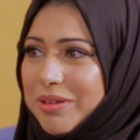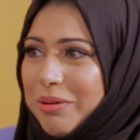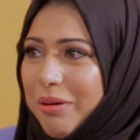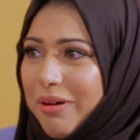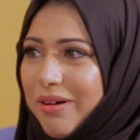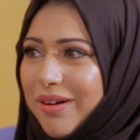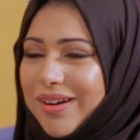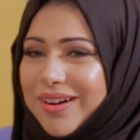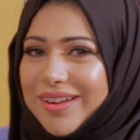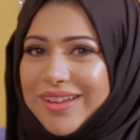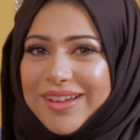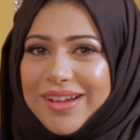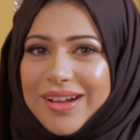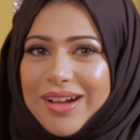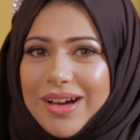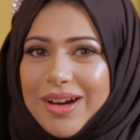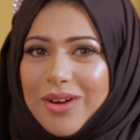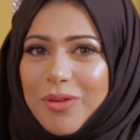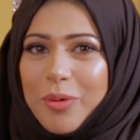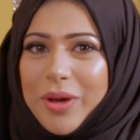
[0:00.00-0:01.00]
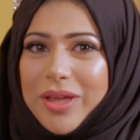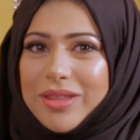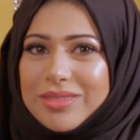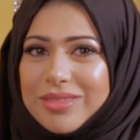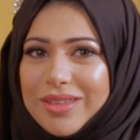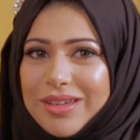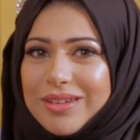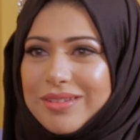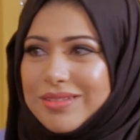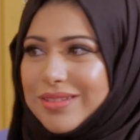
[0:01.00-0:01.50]
your weight
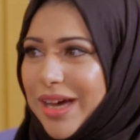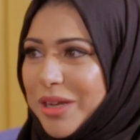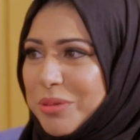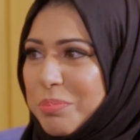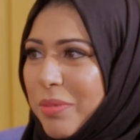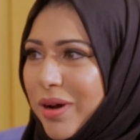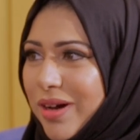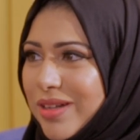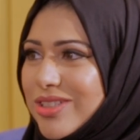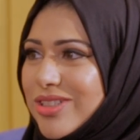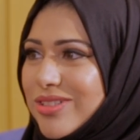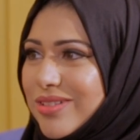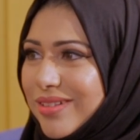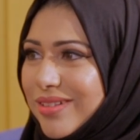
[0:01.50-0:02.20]
thing that much.